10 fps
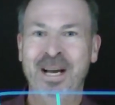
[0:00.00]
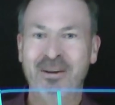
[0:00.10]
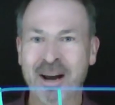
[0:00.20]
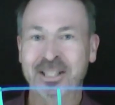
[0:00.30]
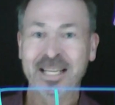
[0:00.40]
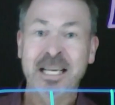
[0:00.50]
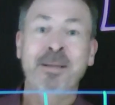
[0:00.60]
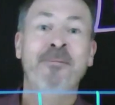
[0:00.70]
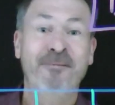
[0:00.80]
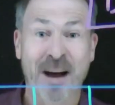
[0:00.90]
Alright, so let's have
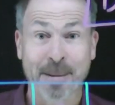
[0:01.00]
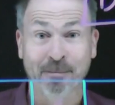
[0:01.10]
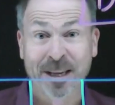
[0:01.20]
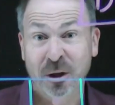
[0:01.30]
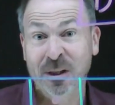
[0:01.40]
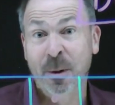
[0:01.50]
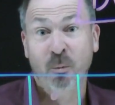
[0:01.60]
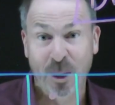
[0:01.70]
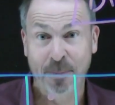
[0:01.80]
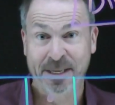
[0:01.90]
some fun. Let's do some
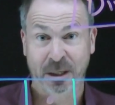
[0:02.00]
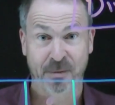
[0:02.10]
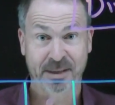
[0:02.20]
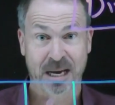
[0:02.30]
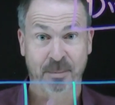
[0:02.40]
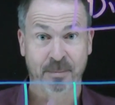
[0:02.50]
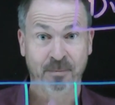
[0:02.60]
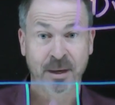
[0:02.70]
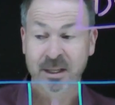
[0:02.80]
arithmetic on this number.